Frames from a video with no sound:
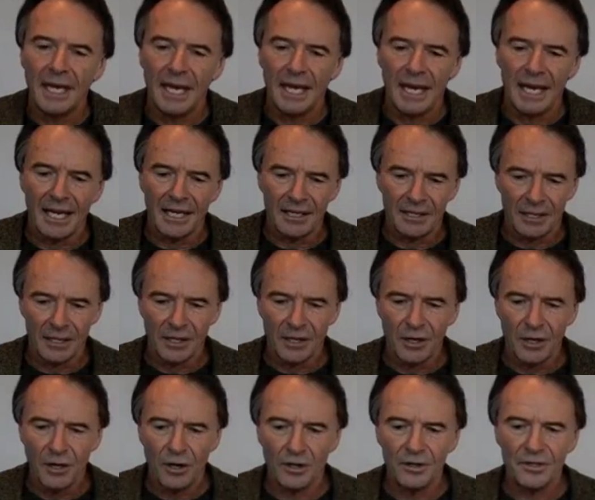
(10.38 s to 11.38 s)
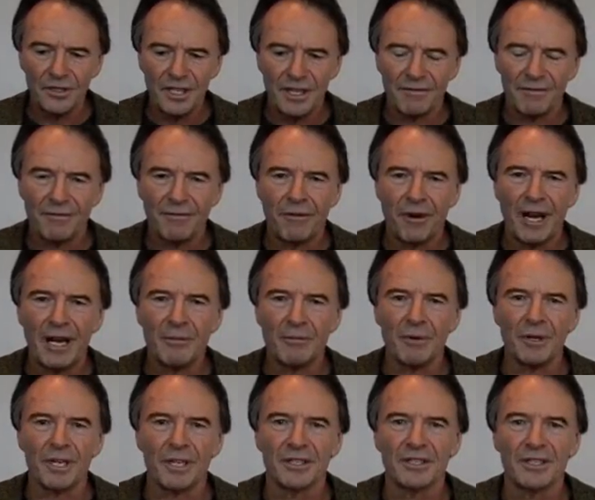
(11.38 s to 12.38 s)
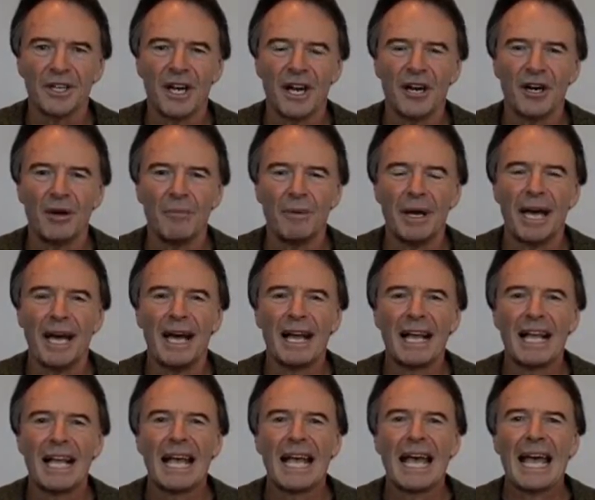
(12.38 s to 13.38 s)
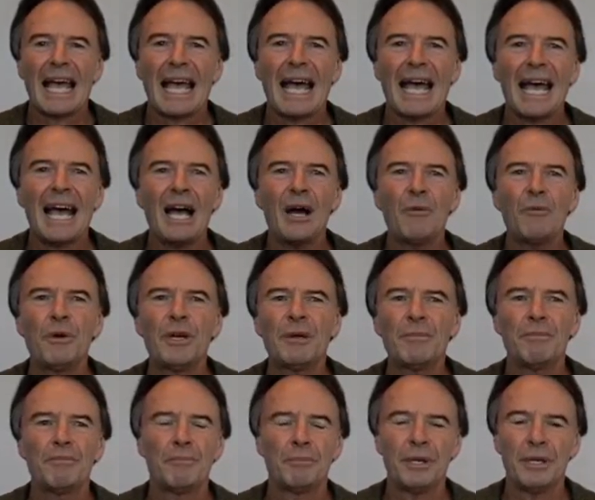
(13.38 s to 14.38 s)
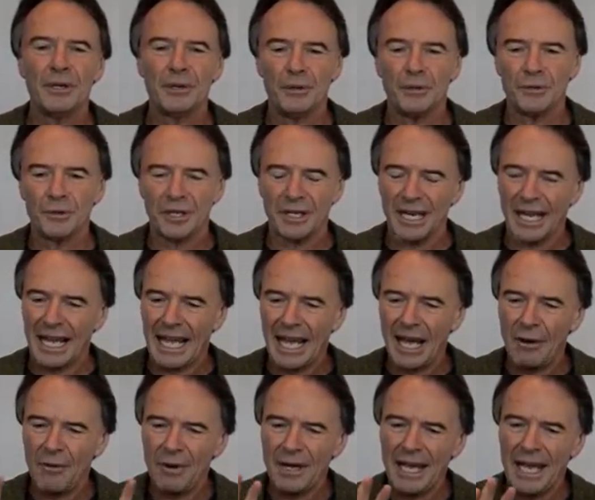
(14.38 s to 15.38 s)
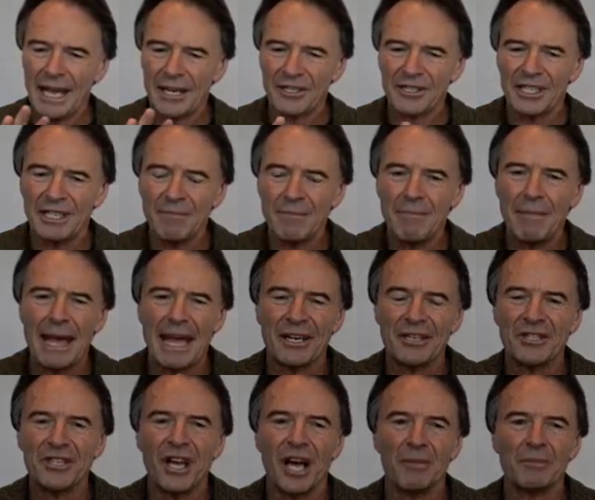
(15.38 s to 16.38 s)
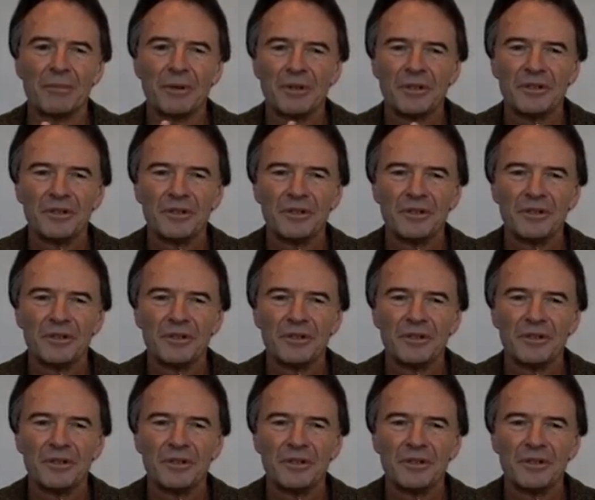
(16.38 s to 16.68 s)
And concept frameworks are about how we build and how we actually match up